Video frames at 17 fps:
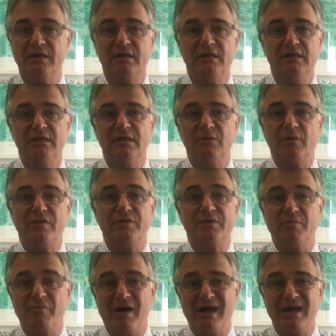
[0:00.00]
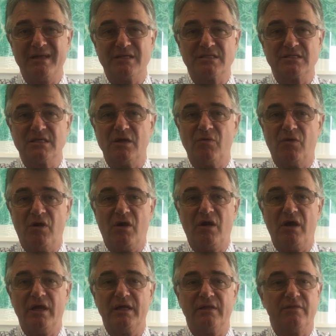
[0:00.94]
And when the demand is so
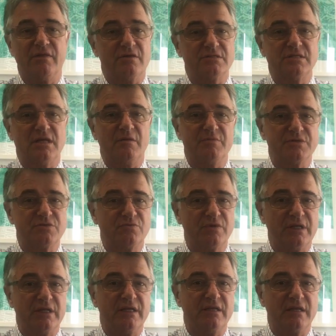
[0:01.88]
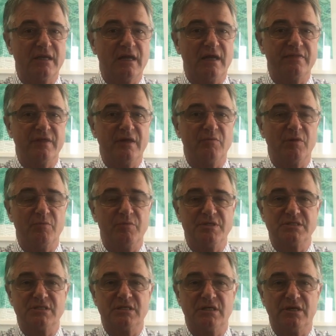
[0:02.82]
high, and those numbers really indicate that when we
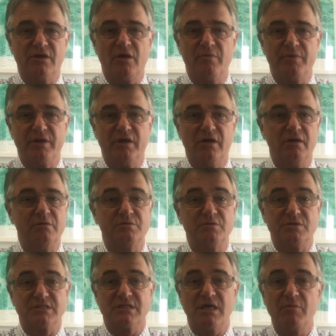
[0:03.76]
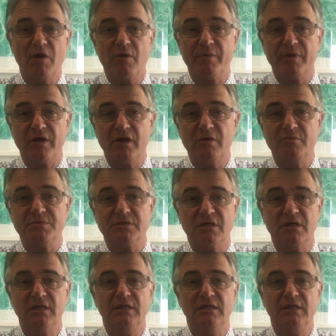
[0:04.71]
see it at open homes, with some open homes,